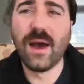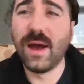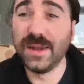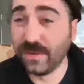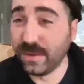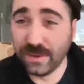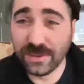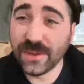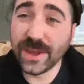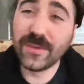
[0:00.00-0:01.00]
I don't know the
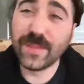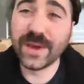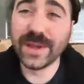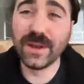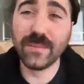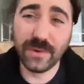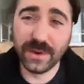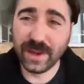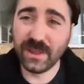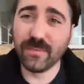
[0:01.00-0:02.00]
science behind it,
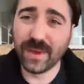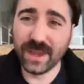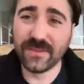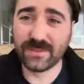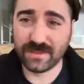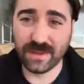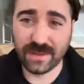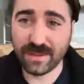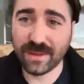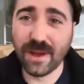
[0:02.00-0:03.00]
but it is based
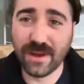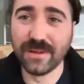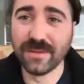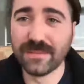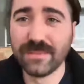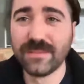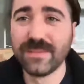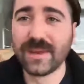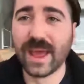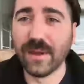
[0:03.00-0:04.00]
on
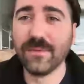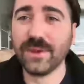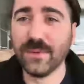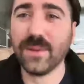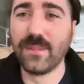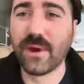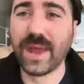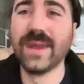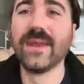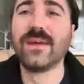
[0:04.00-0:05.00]
how the human
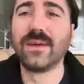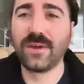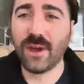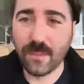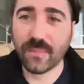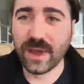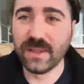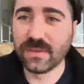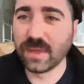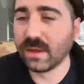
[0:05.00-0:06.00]
brain
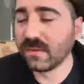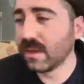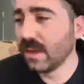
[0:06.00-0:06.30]
comprehends things.